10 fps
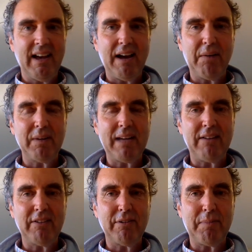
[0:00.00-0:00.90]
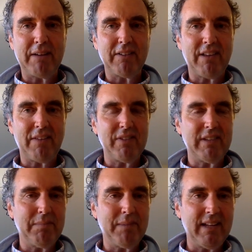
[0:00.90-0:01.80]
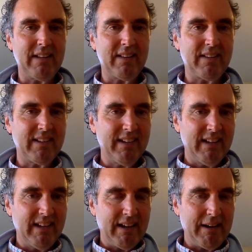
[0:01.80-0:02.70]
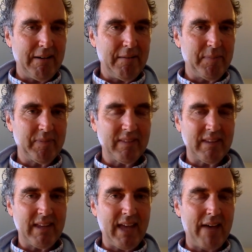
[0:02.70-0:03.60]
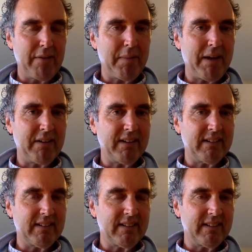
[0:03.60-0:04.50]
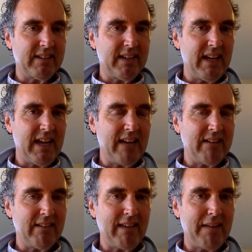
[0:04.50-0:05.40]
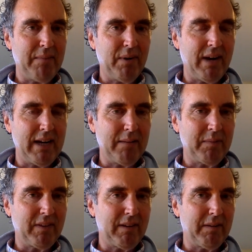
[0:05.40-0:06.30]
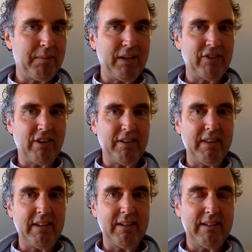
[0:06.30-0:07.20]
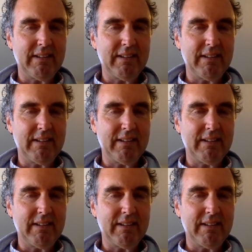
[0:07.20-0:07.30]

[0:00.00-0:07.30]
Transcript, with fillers: Uh, we're down to about 17 minutes. Um, have about eight to 10 more items and a bunch on the,